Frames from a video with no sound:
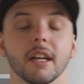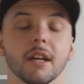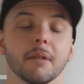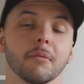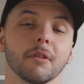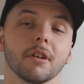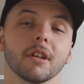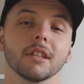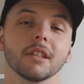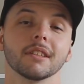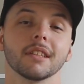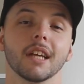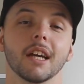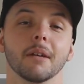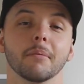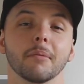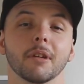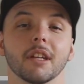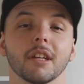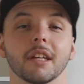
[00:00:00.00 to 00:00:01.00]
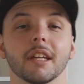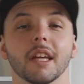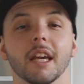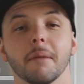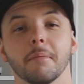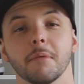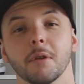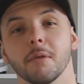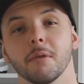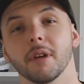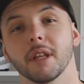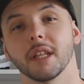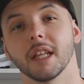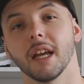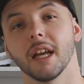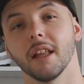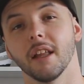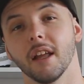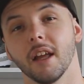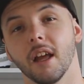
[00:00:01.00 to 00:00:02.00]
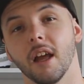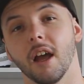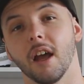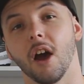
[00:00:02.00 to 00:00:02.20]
Now, I'm not going to say I'm going to keep doing that